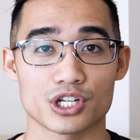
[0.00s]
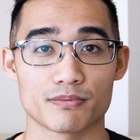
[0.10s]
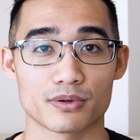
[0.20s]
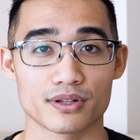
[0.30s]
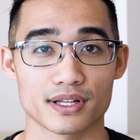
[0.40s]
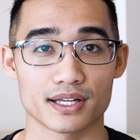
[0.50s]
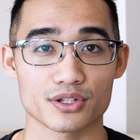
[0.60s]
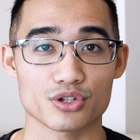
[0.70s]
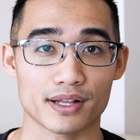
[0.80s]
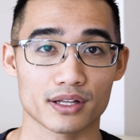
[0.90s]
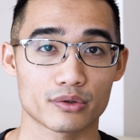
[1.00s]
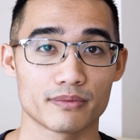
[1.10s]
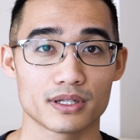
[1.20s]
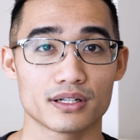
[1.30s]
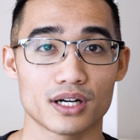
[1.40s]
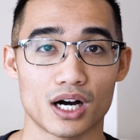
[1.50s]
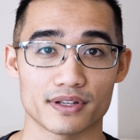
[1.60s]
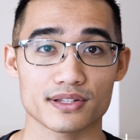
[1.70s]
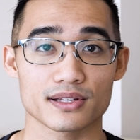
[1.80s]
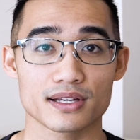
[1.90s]
cheaper than strength equipment,
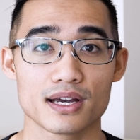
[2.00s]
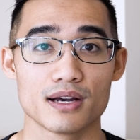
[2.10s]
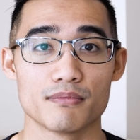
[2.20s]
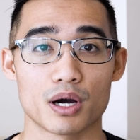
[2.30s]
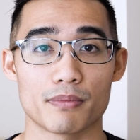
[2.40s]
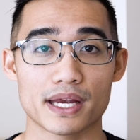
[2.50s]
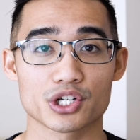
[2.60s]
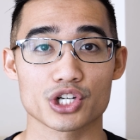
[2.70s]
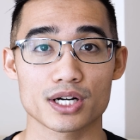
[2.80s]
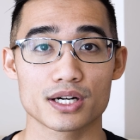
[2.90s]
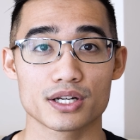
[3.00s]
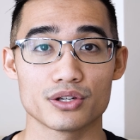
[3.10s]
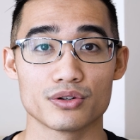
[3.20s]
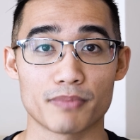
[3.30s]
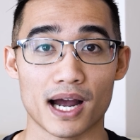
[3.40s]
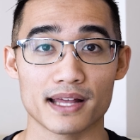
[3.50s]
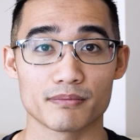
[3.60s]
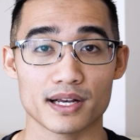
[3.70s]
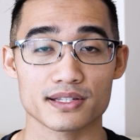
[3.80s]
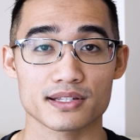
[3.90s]
obviously, but make sure you buy the
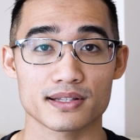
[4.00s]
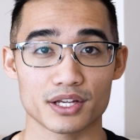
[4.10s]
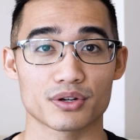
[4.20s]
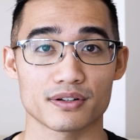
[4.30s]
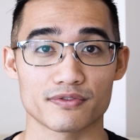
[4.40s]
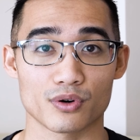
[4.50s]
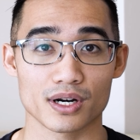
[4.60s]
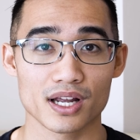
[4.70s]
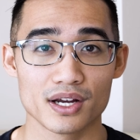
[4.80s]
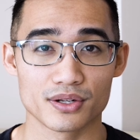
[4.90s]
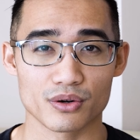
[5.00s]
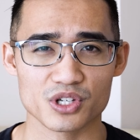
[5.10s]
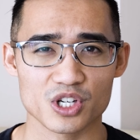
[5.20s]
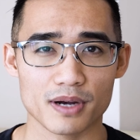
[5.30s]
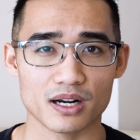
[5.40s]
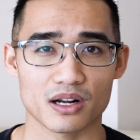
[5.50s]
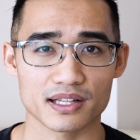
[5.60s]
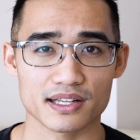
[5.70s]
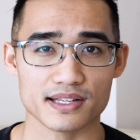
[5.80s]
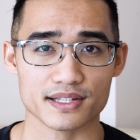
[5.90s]
best that you can afford. Don't cheap out
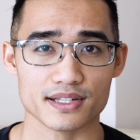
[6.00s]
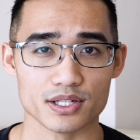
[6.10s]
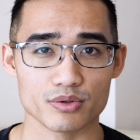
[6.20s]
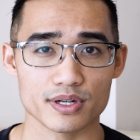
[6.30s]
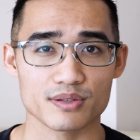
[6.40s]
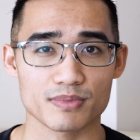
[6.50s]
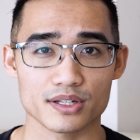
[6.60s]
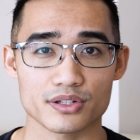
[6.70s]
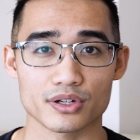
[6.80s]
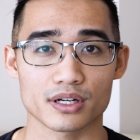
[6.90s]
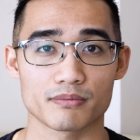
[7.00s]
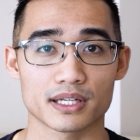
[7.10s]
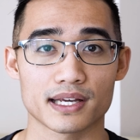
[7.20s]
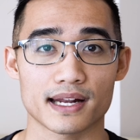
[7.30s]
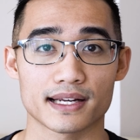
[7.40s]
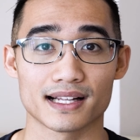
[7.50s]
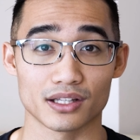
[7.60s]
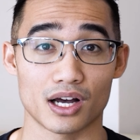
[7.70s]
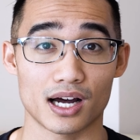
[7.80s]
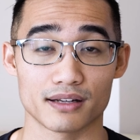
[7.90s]
on these accessories because you're going to be getting a
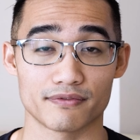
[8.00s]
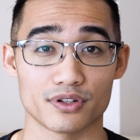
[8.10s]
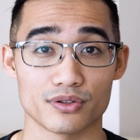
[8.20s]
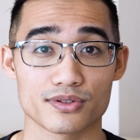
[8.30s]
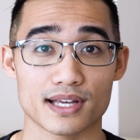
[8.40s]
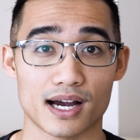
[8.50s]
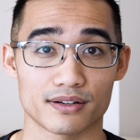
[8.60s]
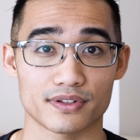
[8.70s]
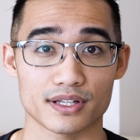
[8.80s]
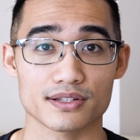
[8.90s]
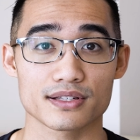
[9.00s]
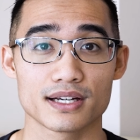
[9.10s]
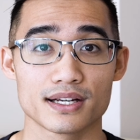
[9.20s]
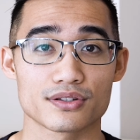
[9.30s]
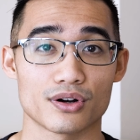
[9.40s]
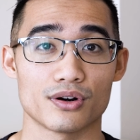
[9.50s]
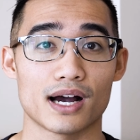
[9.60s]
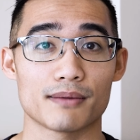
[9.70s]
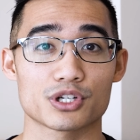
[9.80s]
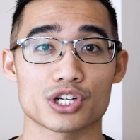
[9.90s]
lot of use out of these. So
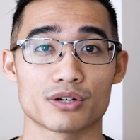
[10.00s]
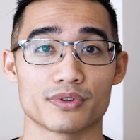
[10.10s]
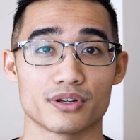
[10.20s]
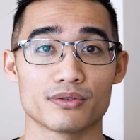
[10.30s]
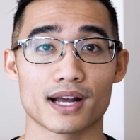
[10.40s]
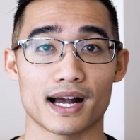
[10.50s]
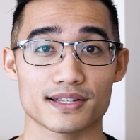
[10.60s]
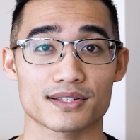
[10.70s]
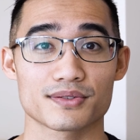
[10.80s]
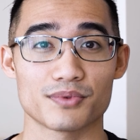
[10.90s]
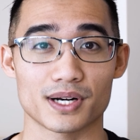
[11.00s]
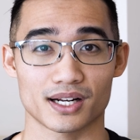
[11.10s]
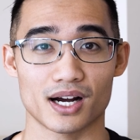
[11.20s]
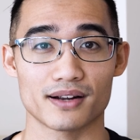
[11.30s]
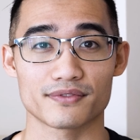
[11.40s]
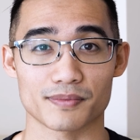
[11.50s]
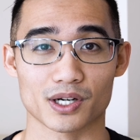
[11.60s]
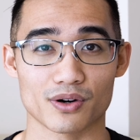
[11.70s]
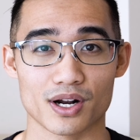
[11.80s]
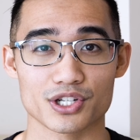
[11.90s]
I'm going to share with you guys what I got from my
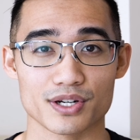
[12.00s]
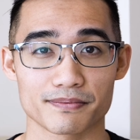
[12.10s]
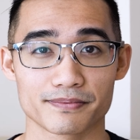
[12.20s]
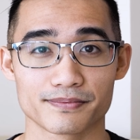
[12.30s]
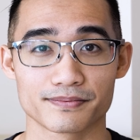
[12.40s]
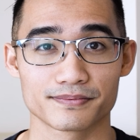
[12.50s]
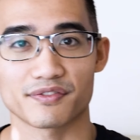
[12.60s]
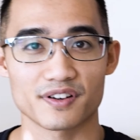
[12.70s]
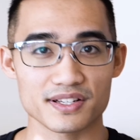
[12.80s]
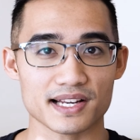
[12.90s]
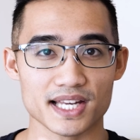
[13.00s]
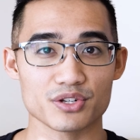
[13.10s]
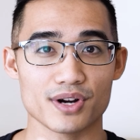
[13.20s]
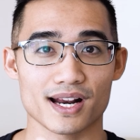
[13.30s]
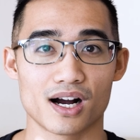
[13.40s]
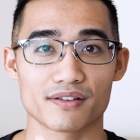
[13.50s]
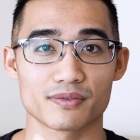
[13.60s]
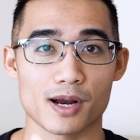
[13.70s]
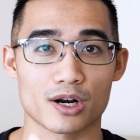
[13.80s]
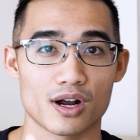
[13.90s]
garage gym. The first accessory I got
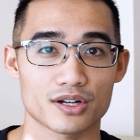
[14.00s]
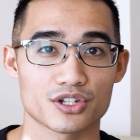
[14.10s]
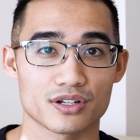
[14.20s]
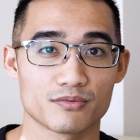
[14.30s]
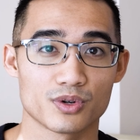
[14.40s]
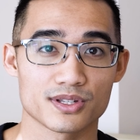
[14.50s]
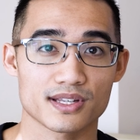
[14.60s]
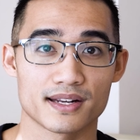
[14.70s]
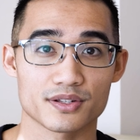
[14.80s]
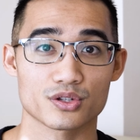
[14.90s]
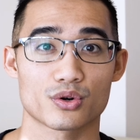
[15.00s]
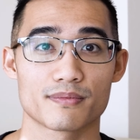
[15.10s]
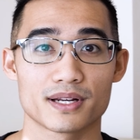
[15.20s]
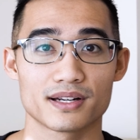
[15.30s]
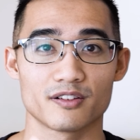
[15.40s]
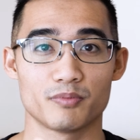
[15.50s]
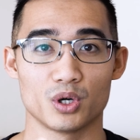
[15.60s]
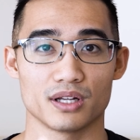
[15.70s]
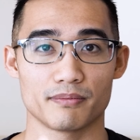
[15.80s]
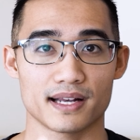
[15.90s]
from my garage gym was an assortment of
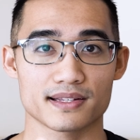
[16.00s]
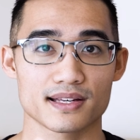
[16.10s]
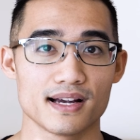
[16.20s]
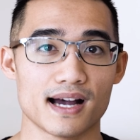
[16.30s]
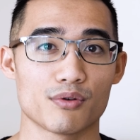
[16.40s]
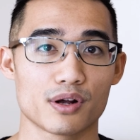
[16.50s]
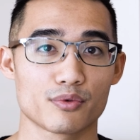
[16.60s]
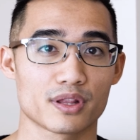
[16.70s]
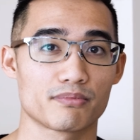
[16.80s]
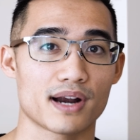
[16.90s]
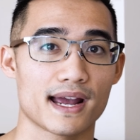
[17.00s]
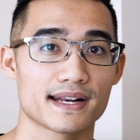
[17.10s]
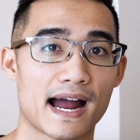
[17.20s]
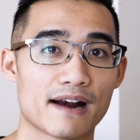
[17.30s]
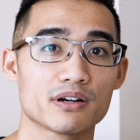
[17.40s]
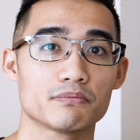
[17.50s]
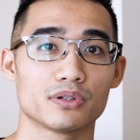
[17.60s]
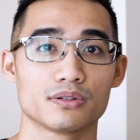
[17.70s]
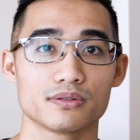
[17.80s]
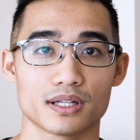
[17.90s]
pull-up bands. I went with the brand Iron
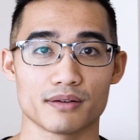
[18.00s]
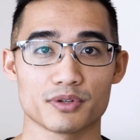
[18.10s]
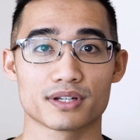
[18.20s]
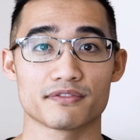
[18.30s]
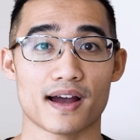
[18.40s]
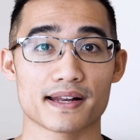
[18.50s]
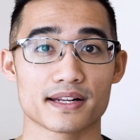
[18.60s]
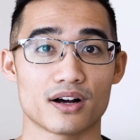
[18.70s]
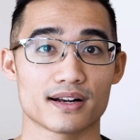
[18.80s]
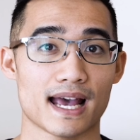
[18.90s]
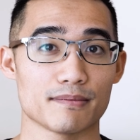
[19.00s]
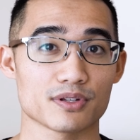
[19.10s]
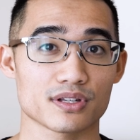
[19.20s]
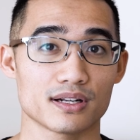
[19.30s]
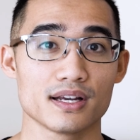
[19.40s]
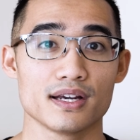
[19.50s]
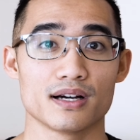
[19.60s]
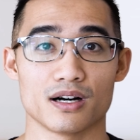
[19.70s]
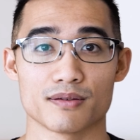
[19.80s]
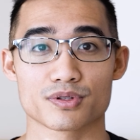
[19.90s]
Bowl. You can find it on Amazon.
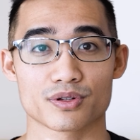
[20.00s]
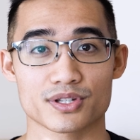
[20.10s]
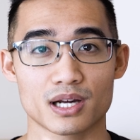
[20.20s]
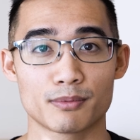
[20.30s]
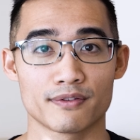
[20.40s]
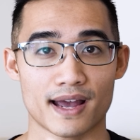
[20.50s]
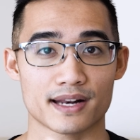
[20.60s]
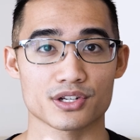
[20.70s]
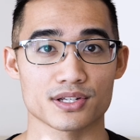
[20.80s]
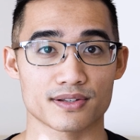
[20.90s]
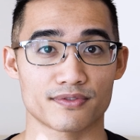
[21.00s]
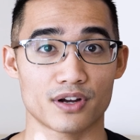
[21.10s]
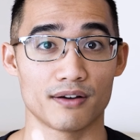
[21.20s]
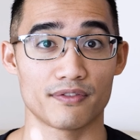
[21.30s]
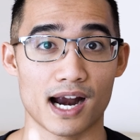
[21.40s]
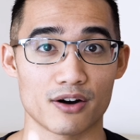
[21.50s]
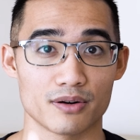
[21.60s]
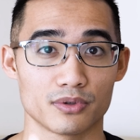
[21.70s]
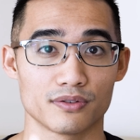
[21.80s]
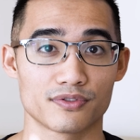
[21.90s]
So just a couple advantages of
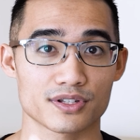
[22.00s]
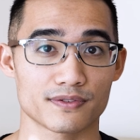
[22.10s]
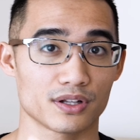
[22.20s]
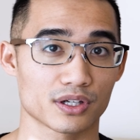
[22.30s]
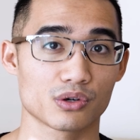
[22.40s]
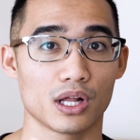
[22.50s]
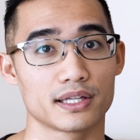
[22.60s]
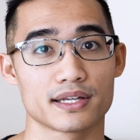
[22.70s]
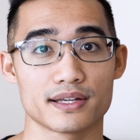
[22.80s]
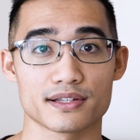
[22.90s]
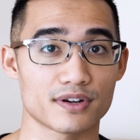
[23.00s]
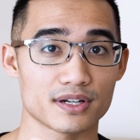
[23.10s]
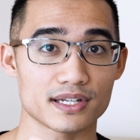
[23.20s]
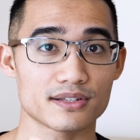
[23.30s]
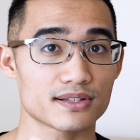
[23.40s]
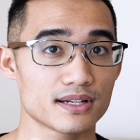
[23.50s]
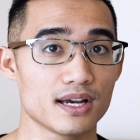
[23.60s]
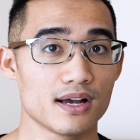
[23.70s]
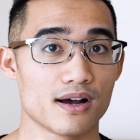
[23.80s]
Iron Bowl. First of all, the quality is very decent.